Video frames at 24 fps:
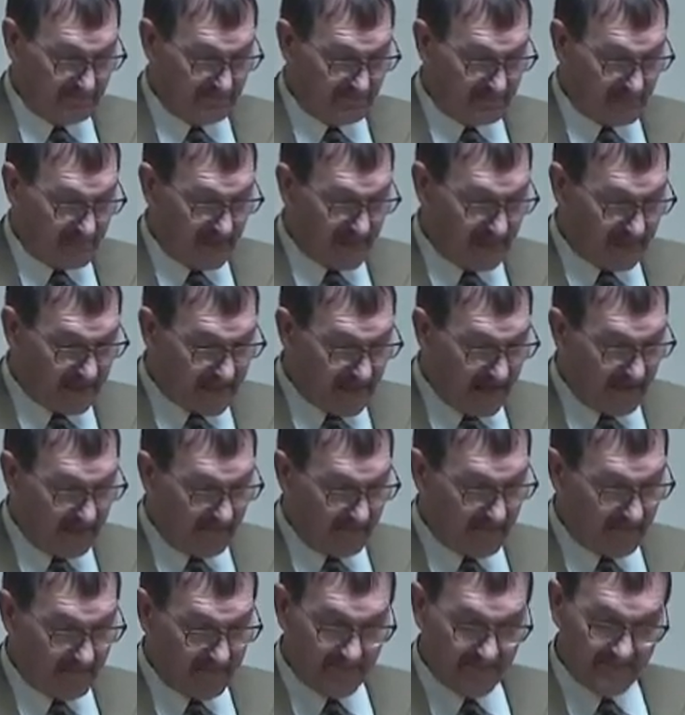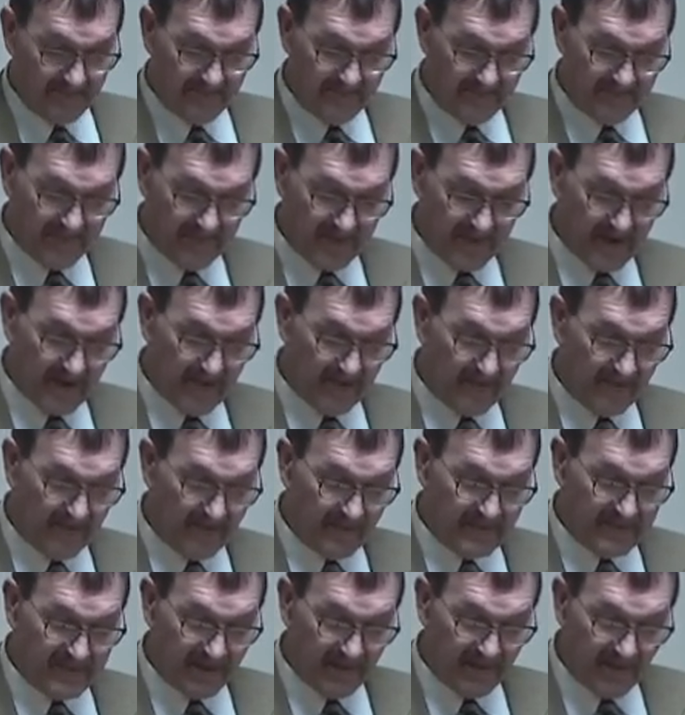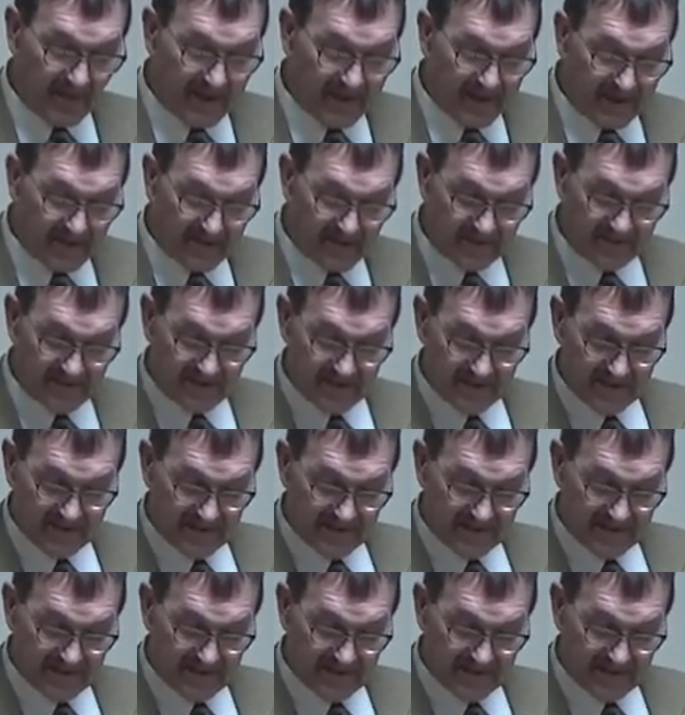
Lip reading: It came from someone else.